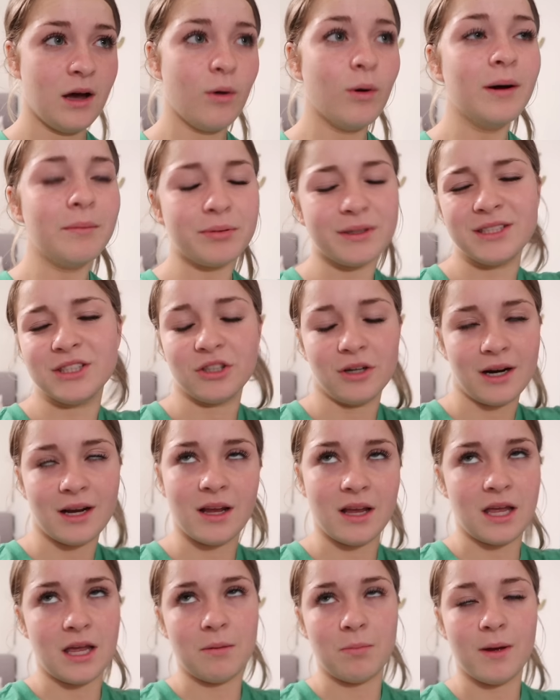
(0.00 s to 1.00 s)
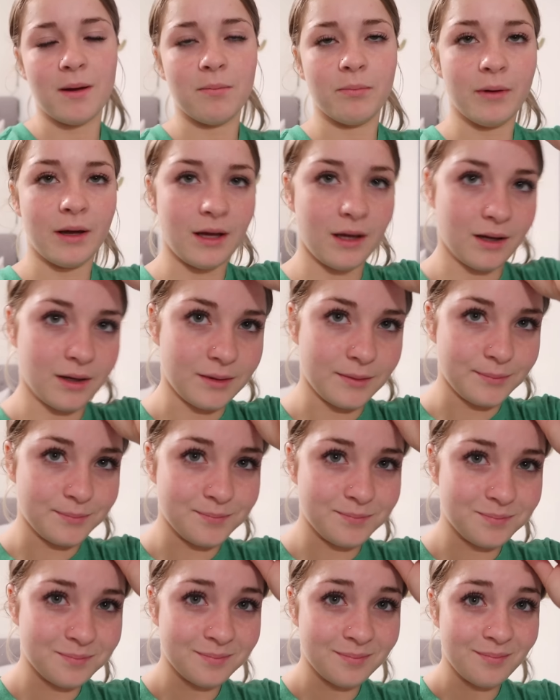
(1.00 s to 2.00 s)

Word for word: well I'm pretty sure I can keep it. But um,